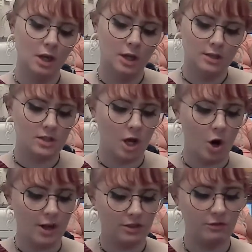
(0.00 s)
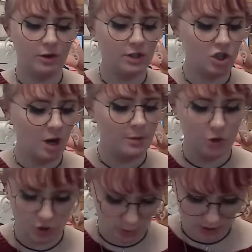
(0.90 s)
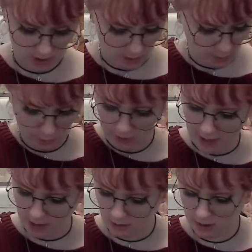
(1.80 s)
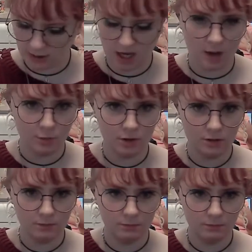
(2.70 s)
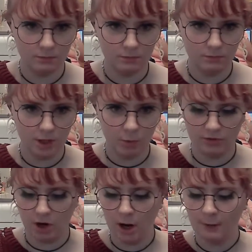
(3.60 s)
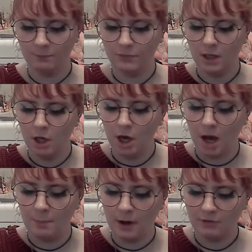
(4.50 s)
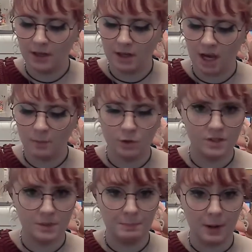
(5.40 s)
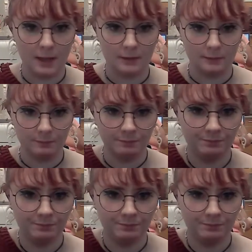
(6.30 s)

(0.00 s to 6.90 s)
So at the very top here, so we see, remember that camera that we've got? Above that camera is a button.